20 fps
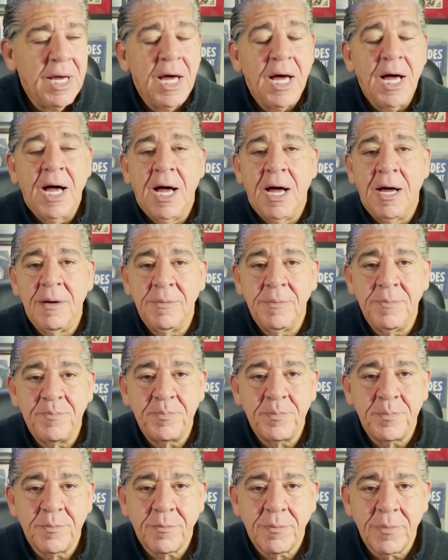Uh,
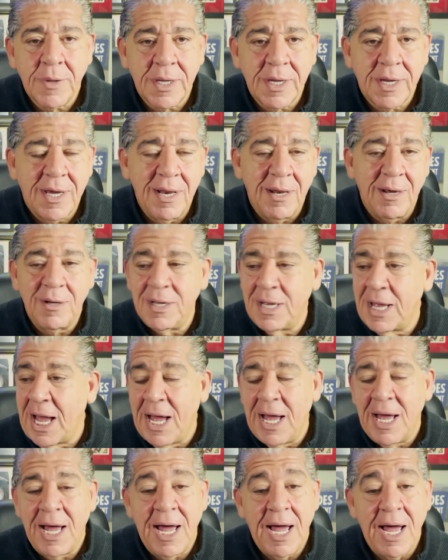you know,
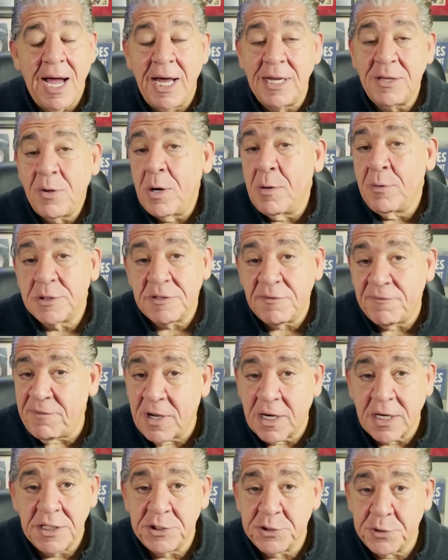I, I, thought it was a
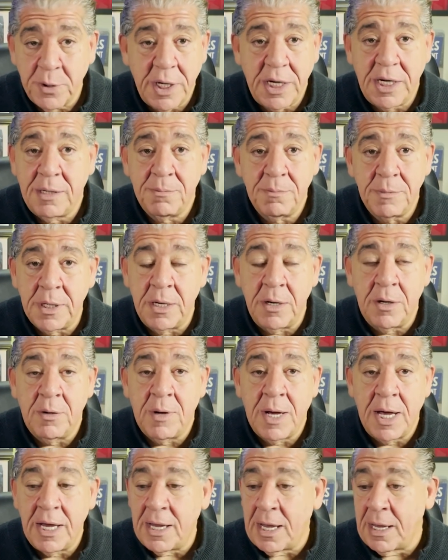fucking dream. You
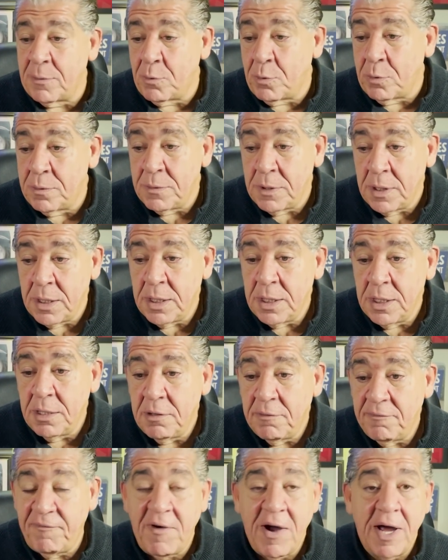know, I, I
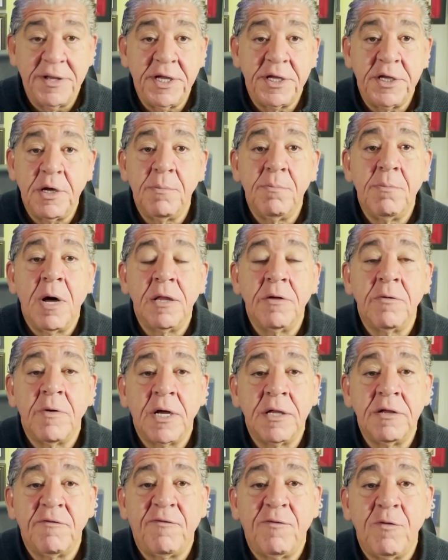finding your mother
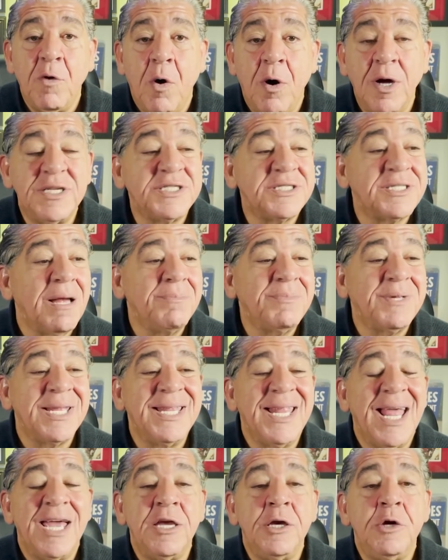on the floor. It's
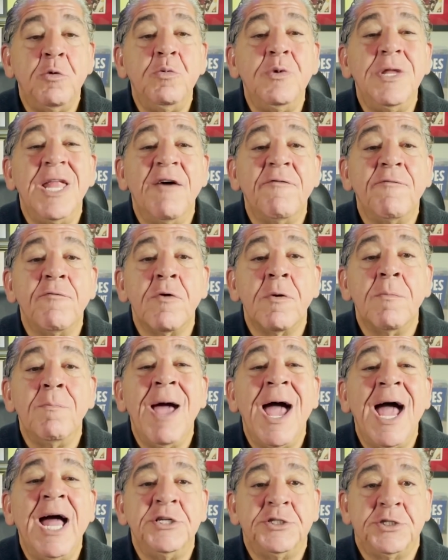something that you never
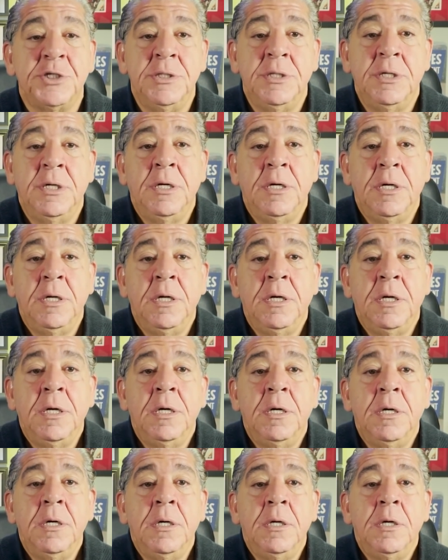imagine.
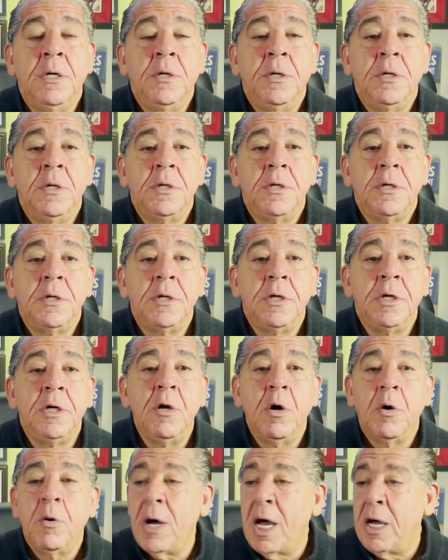You
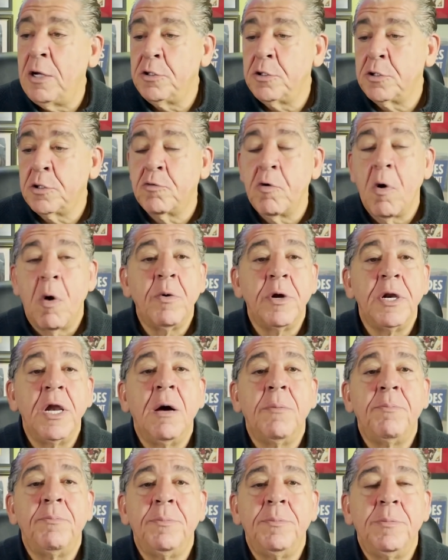know, growing
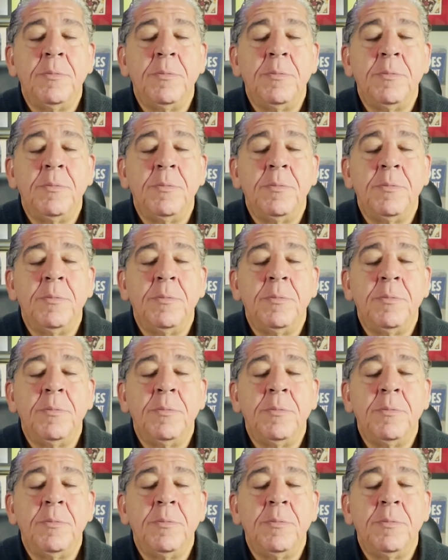up